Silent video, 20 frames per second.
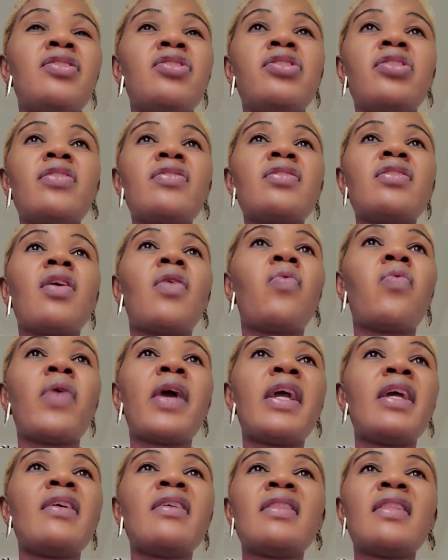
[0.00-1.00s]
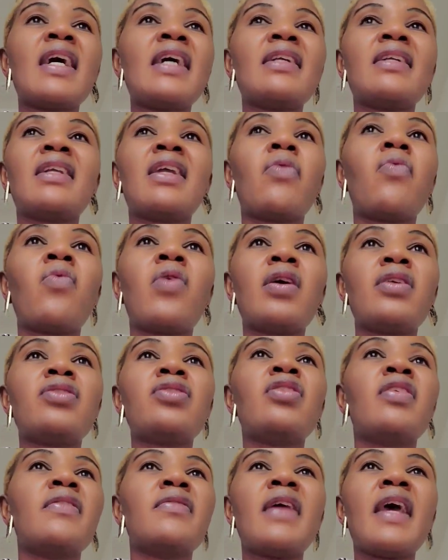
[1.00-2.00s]
just a way that they
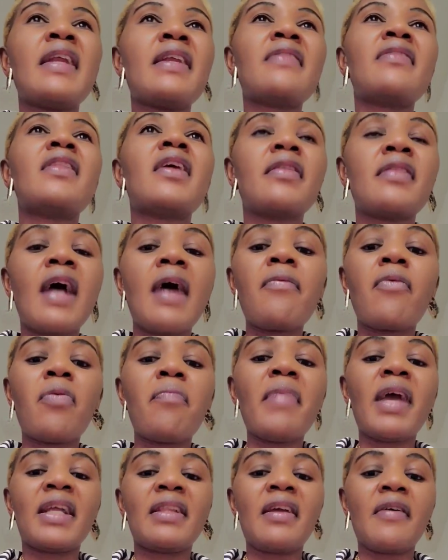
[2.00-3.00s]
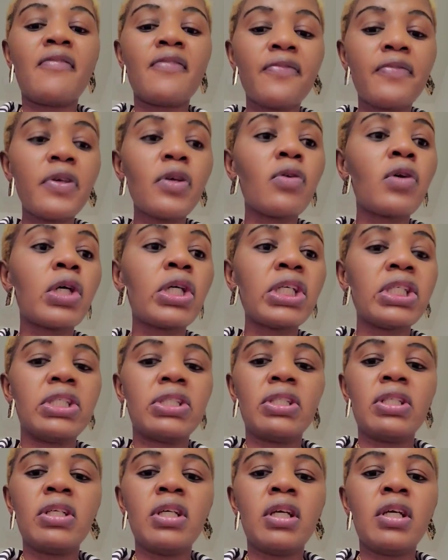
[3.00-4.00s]
want anything that will make them feel
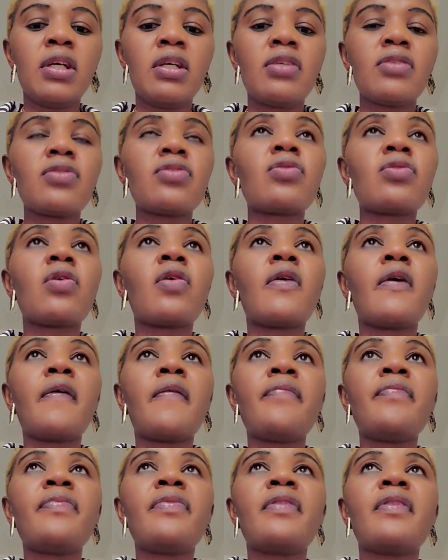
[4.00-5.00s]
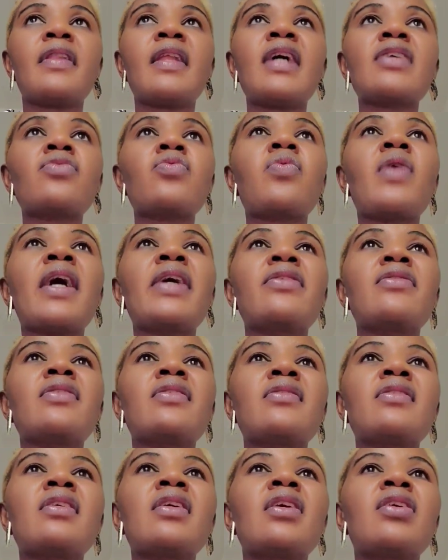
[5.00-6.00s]
good. So that's why you
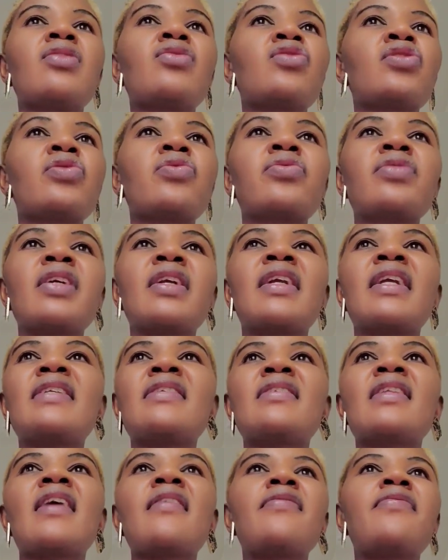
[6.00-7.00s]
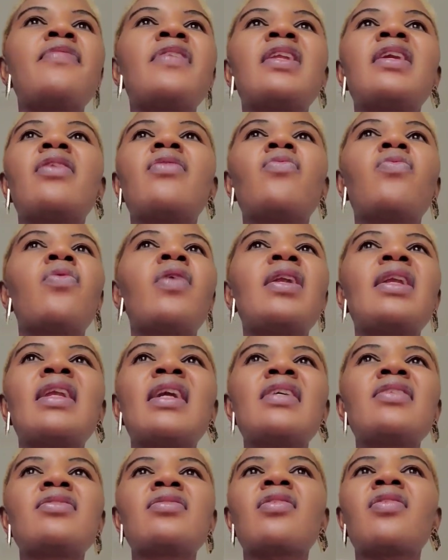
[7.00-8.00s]
see children, they start feeling
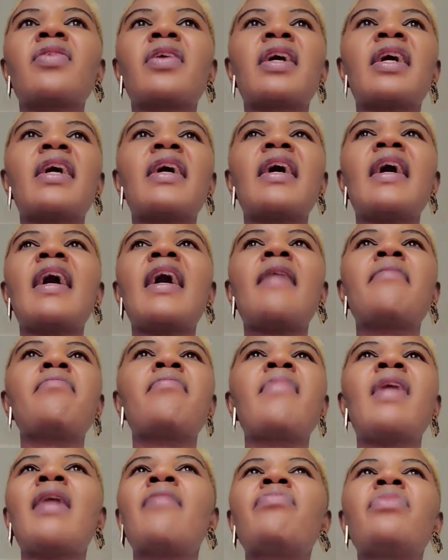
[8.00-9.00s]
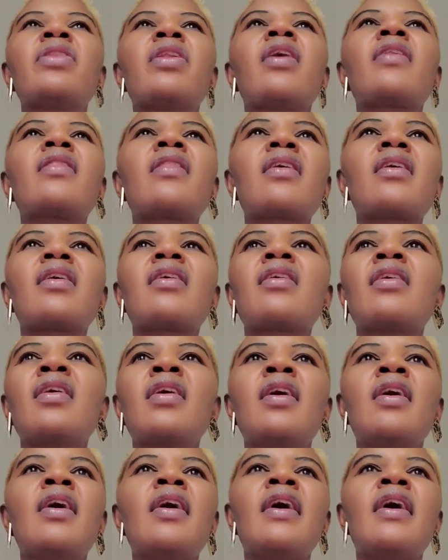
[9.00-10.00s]
worthless. Okay, I'm nothing.
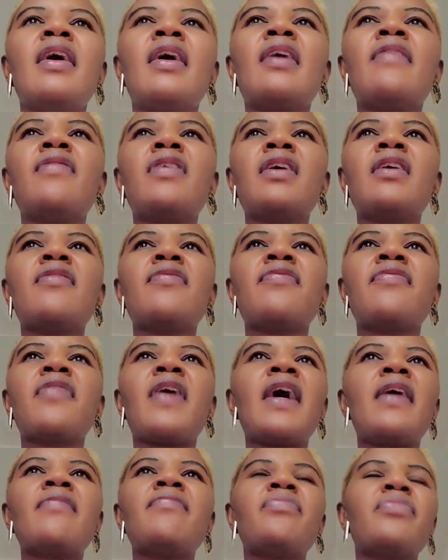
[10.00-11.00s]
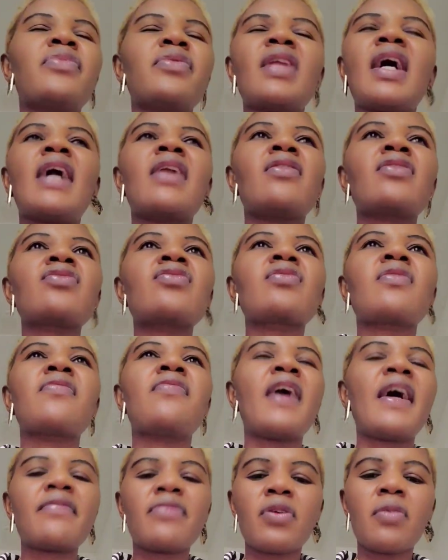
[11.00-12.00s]
Even if I don't
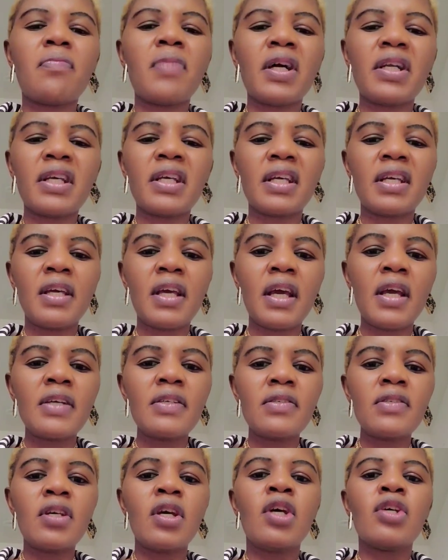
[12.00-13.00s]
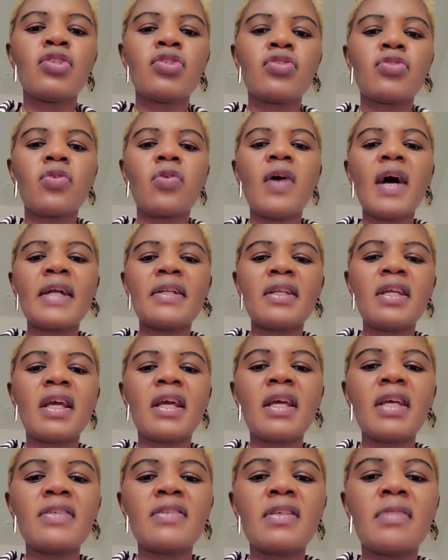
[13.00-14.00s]
survive, nobody cares. So I
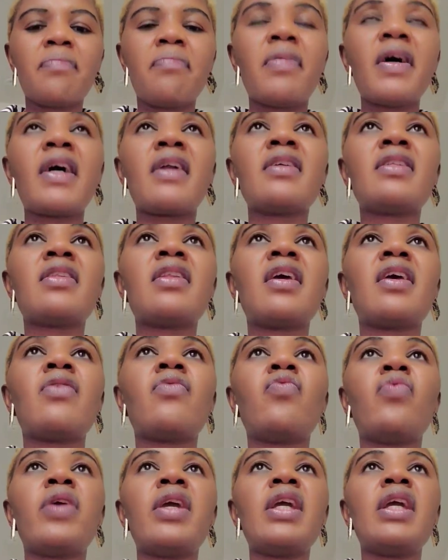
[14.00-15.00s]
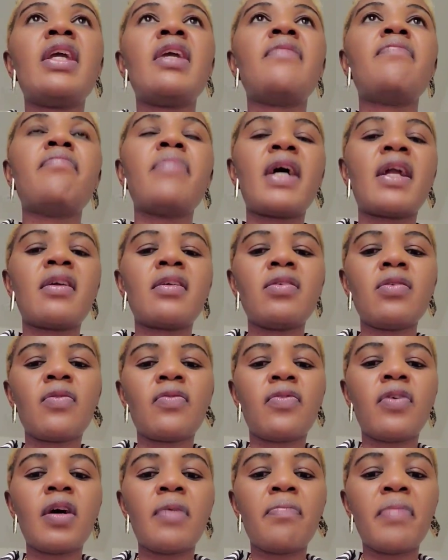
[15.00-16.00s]
think it's a better thing. We better
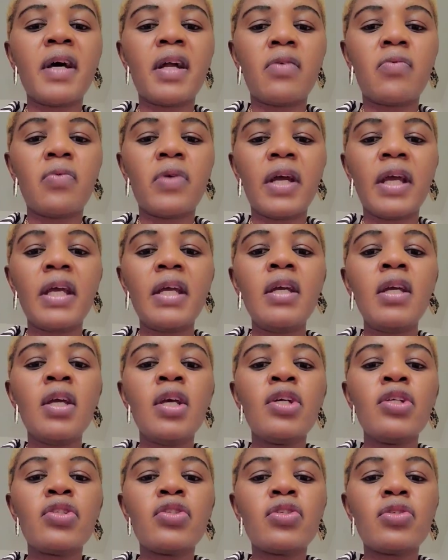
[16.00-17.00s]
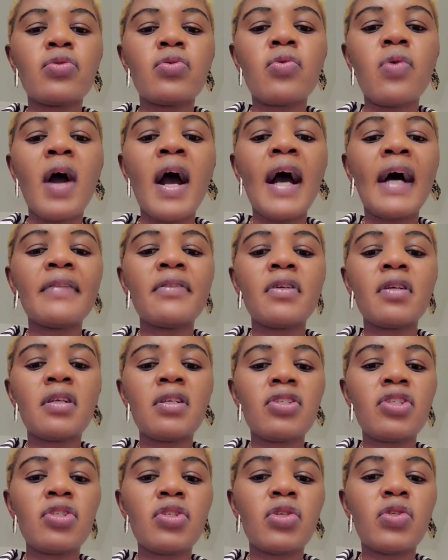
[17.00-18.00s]
look for a better way to handle
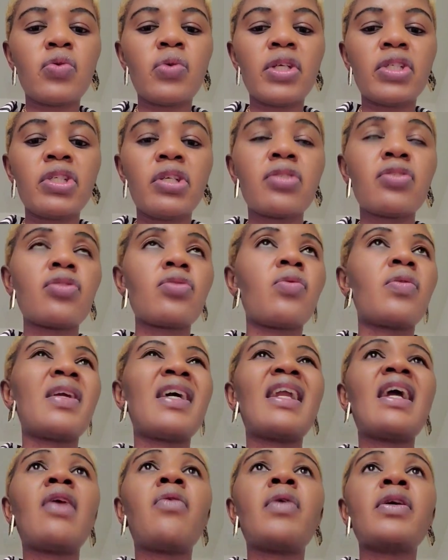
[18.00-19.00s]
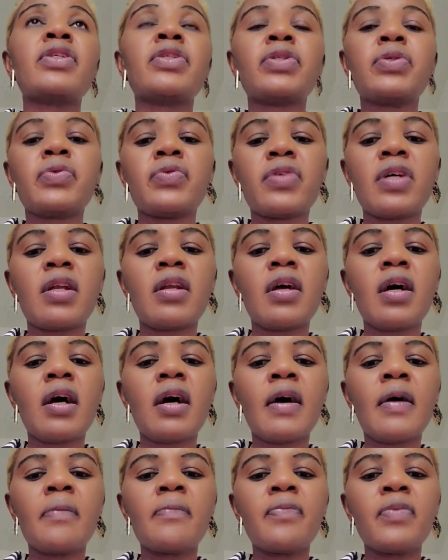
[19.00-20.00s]
the situation so that our
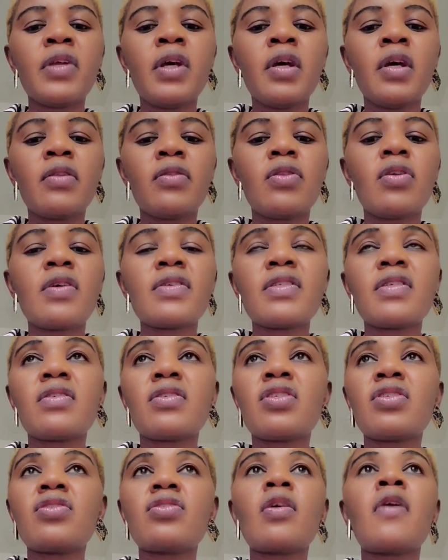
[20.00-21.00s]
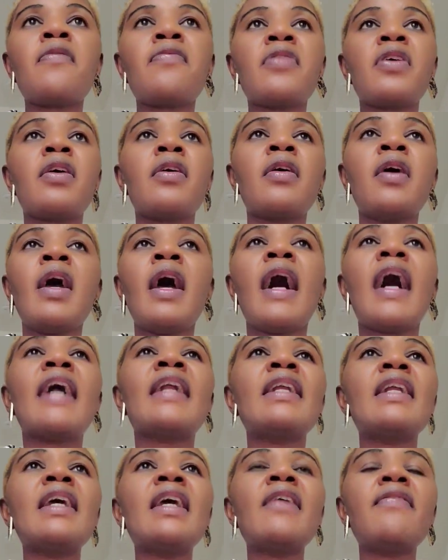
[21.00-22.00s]
children doesn't suffer.
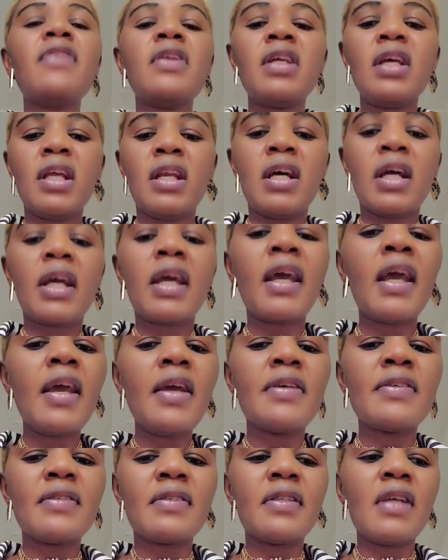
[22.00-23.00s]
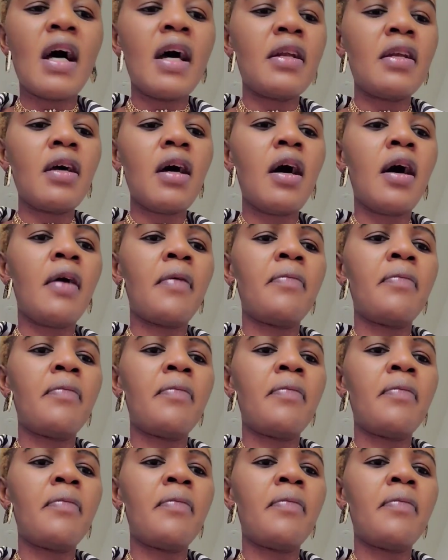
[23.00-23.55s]
And even in the case that